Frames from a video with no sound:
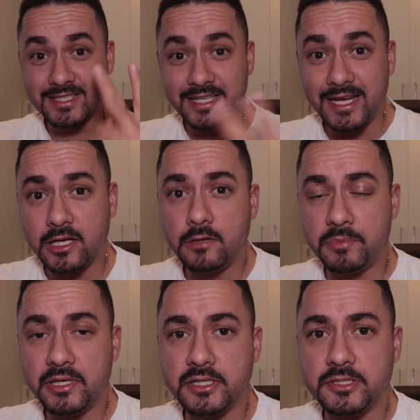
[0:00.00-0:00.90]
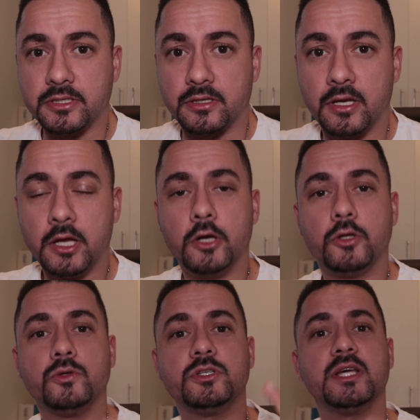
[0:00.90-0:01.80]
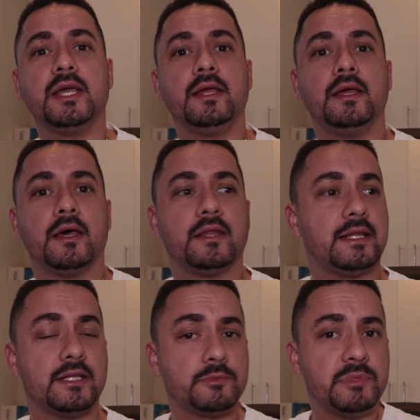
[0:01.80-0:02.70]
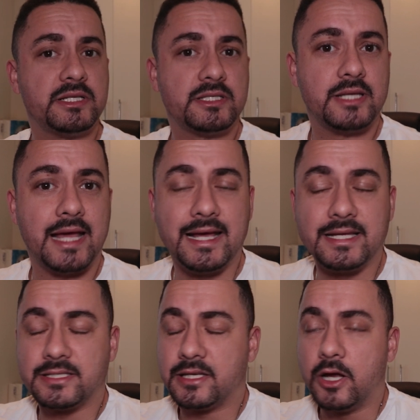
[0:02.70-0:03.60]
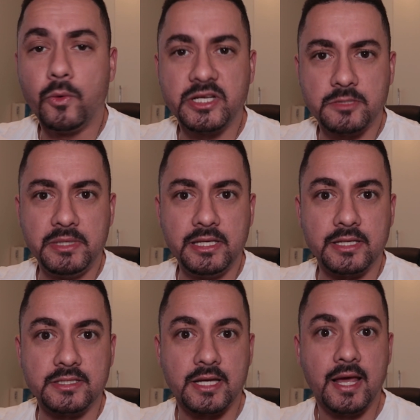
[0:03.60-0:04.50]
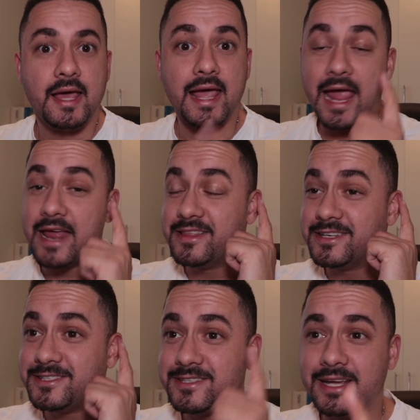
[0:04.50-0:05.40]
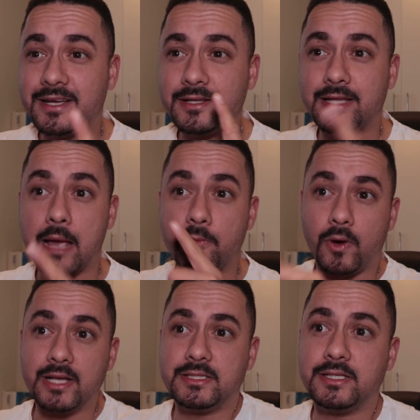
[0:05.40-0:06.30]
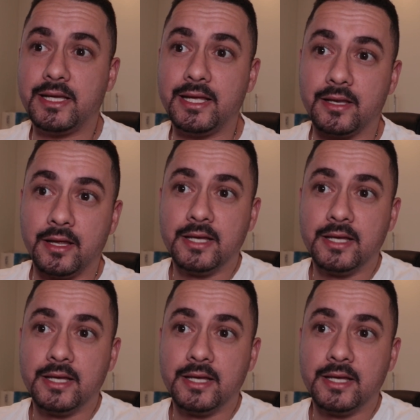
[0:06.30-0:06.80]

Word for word: Second person to say that this person has no experience. And the second time, once again,